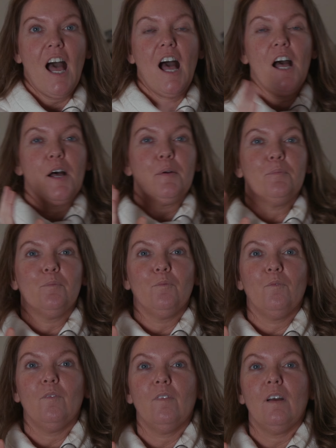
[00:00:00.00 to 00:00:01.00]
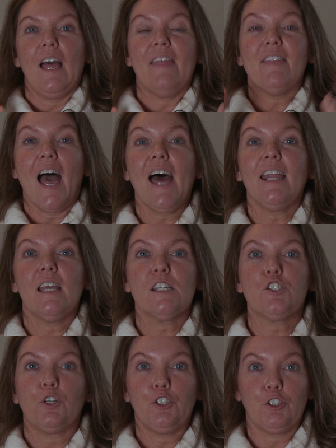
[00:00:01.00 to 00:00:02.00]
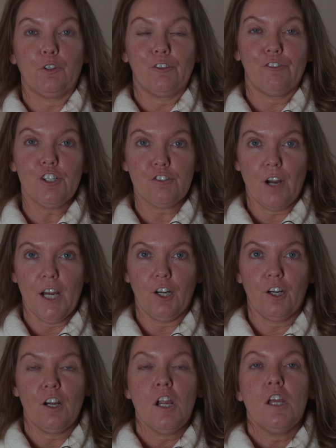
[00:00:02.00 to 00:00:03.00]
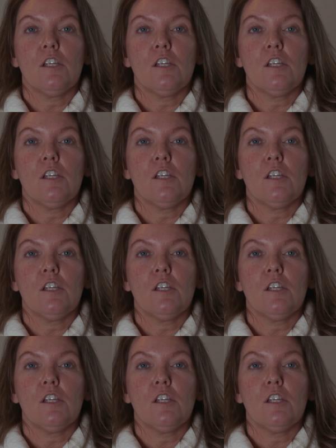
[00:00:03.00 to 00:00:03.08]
And that is through your refrigerator.